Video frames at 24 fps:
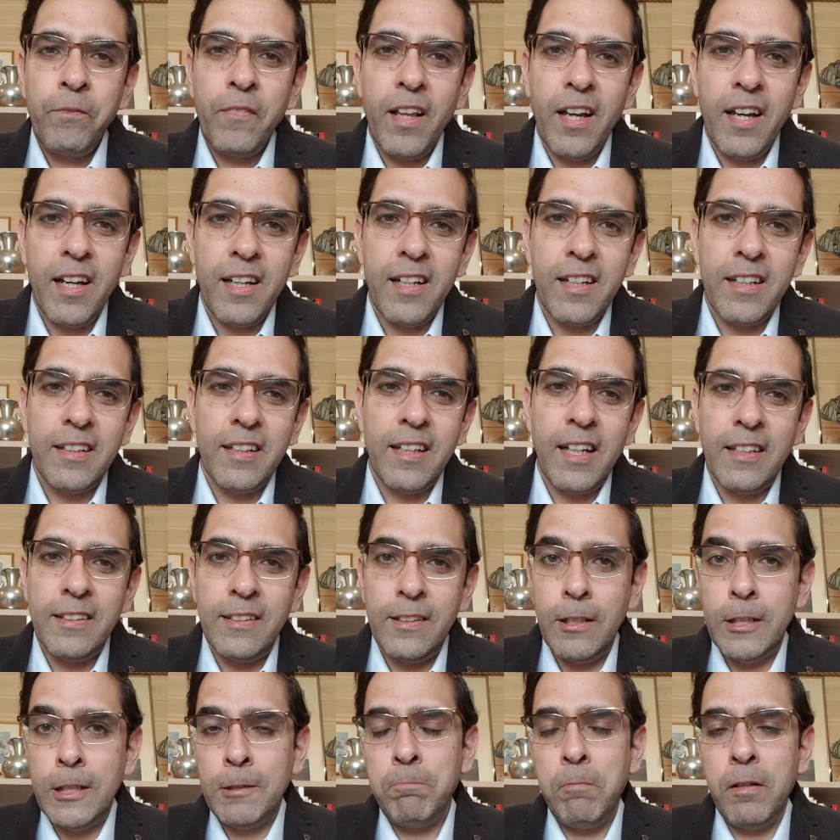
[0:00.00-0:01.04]
and
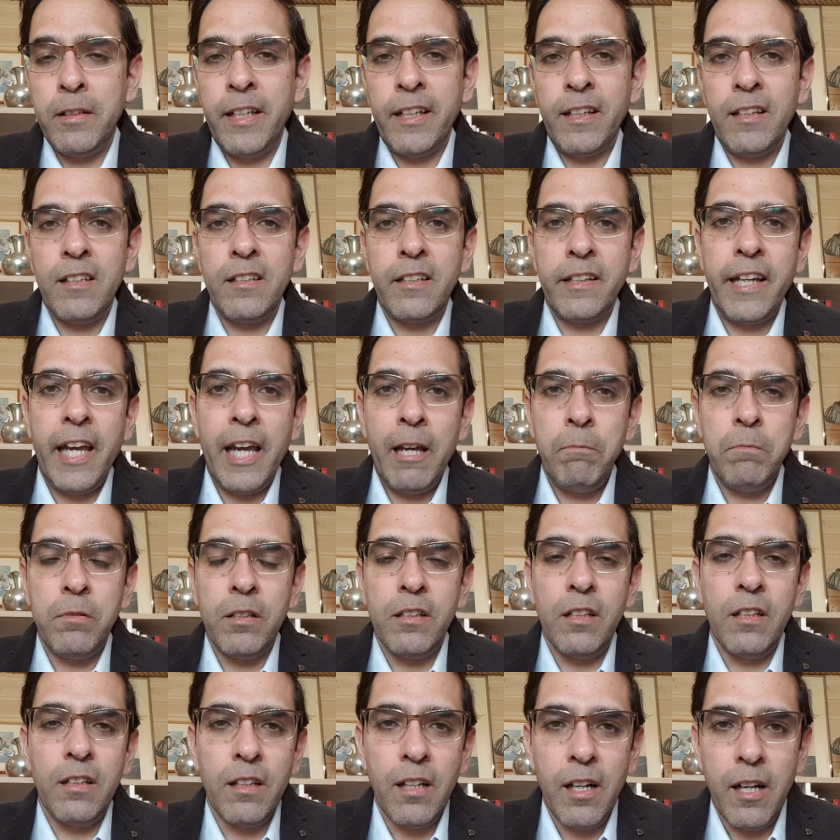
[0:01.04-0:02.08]
this particular
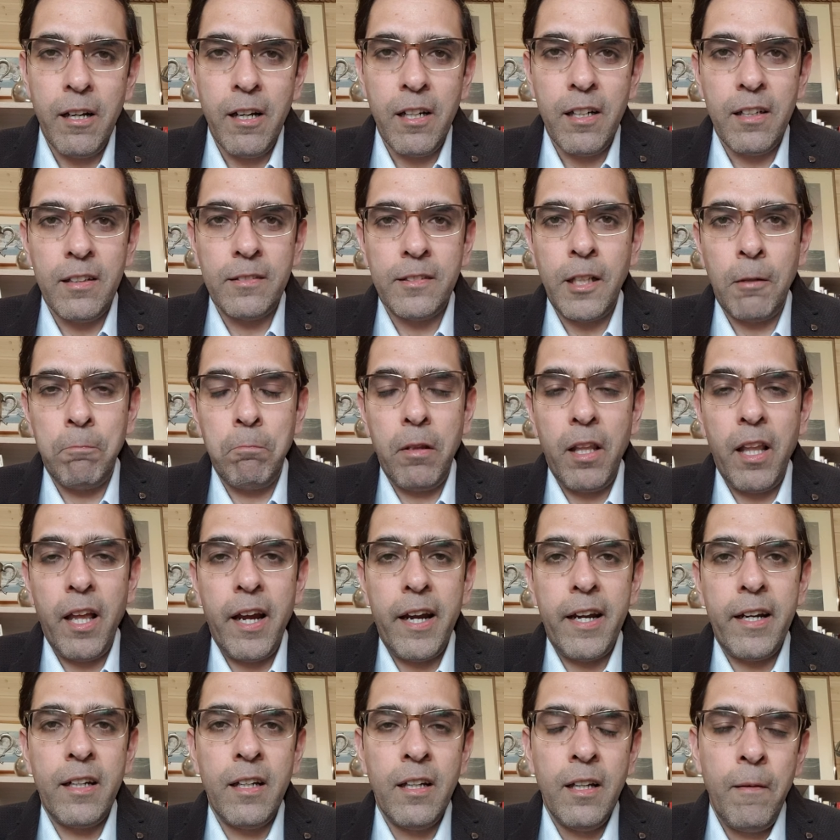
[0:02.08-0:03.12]
cable
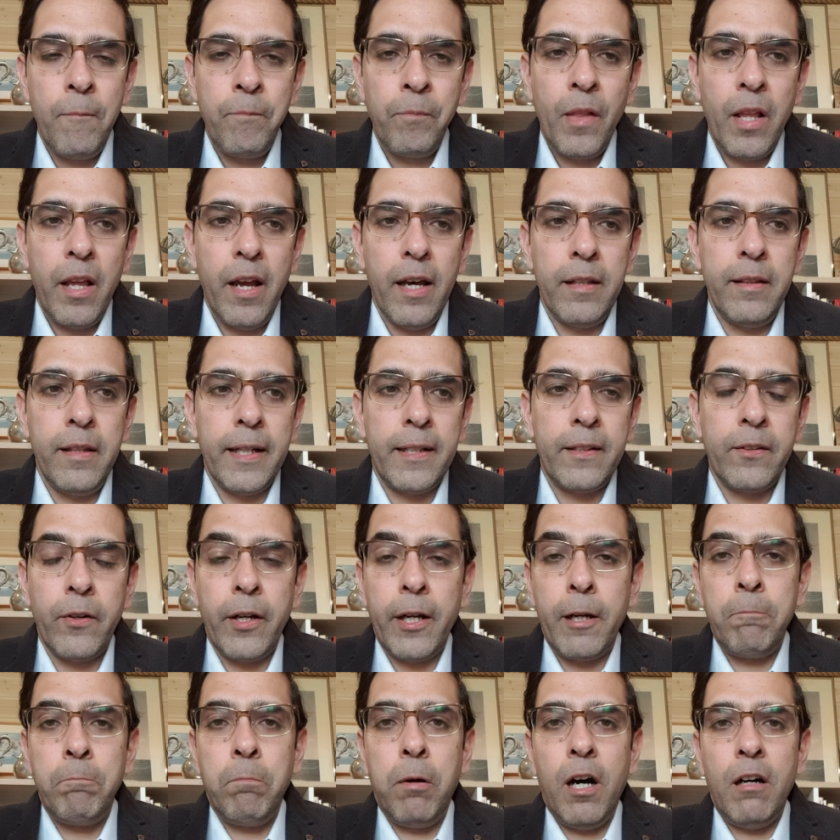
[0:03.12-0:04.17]
supplied
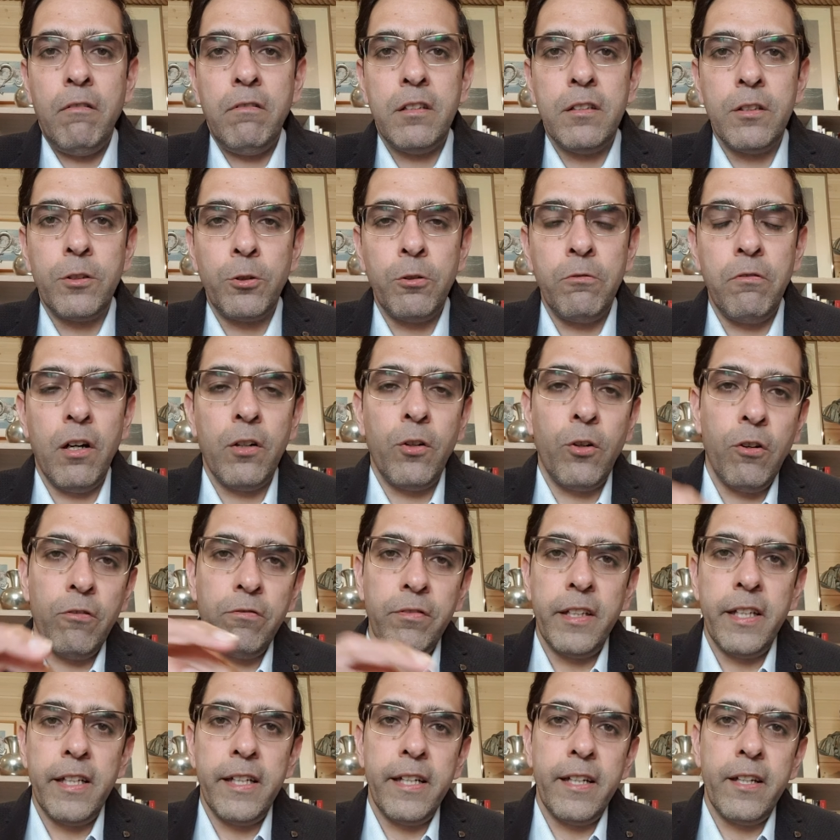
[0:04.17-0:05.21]
electric power to one of
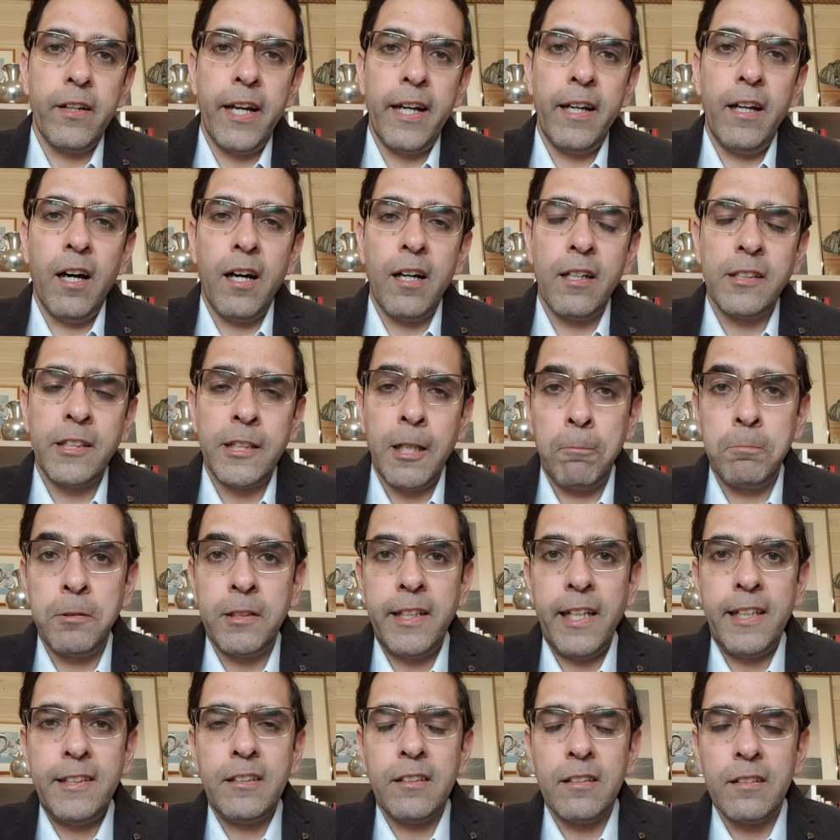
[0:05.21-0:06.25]
the radar
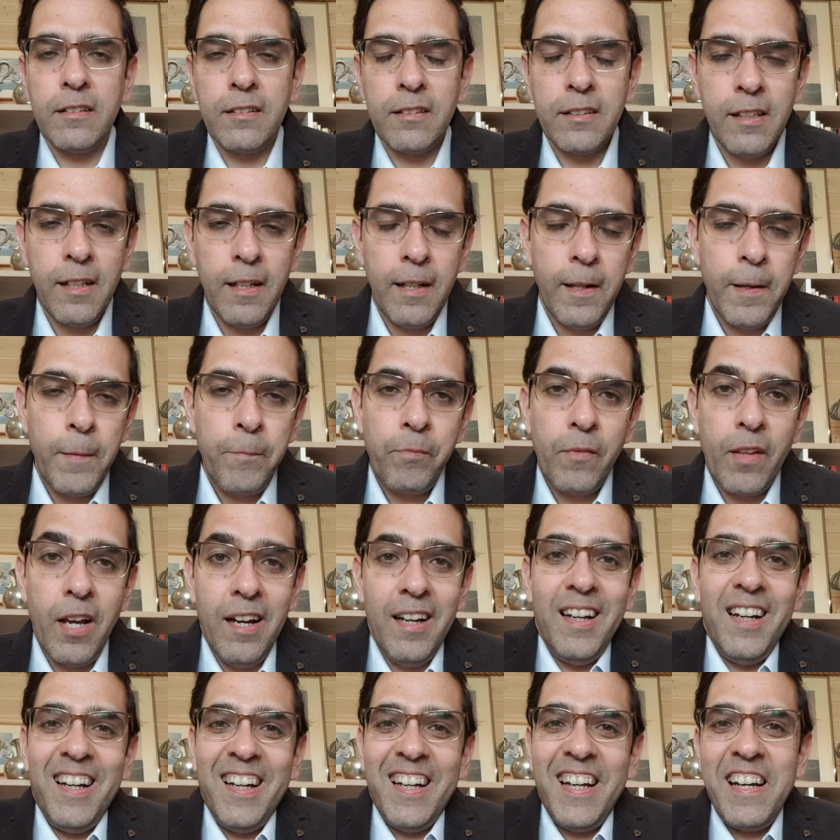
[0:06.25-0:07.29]
substations,
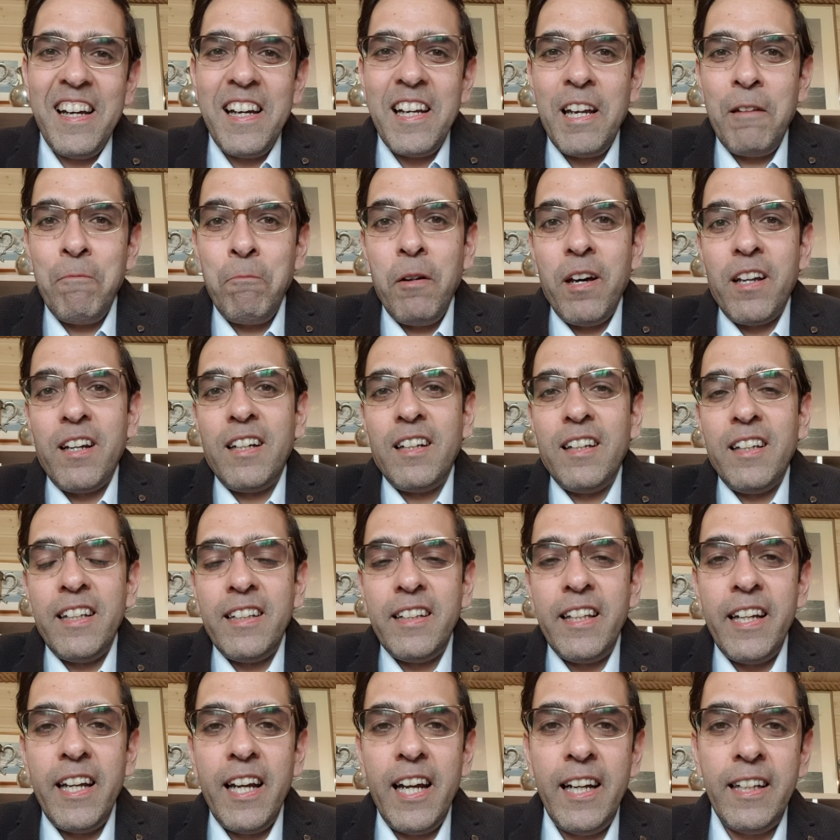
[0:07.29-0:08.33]
and apparently
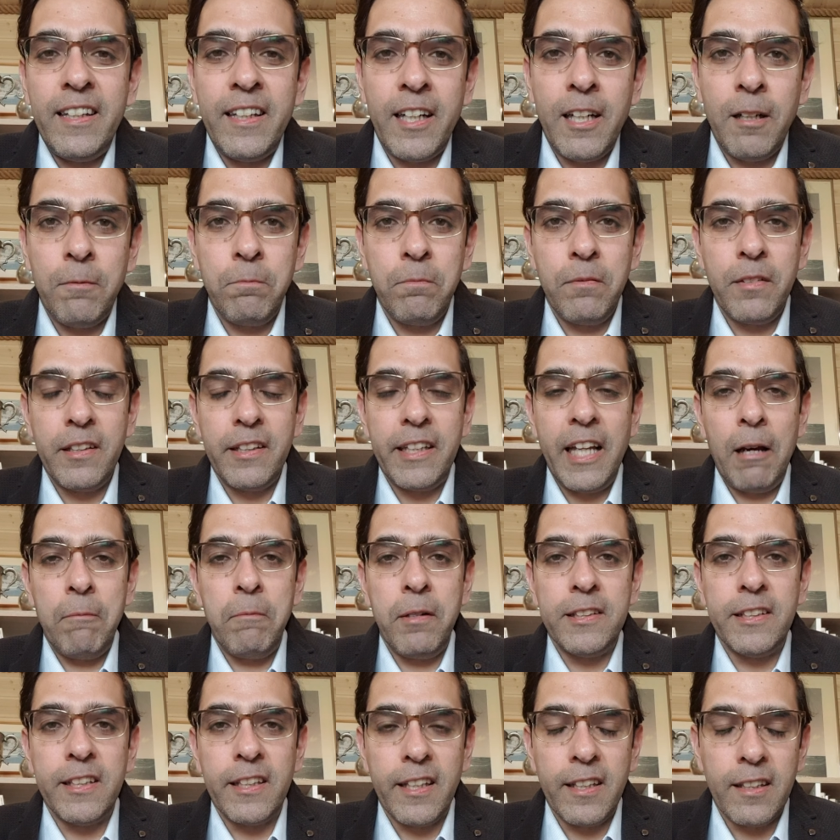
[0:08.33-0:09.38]
they ended up
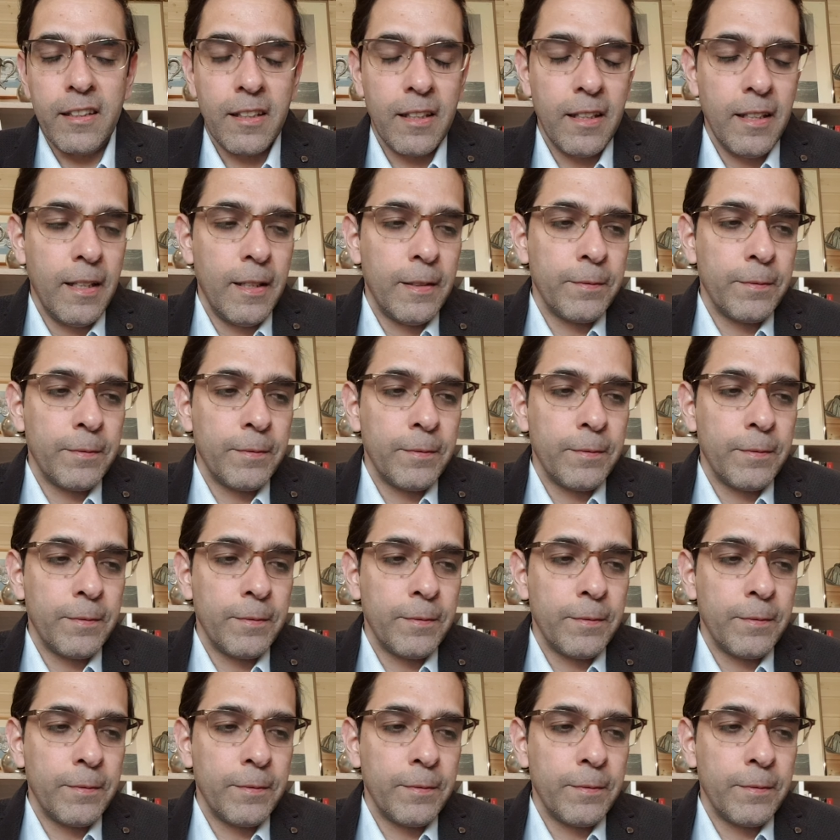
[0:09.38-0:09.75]
damaging it.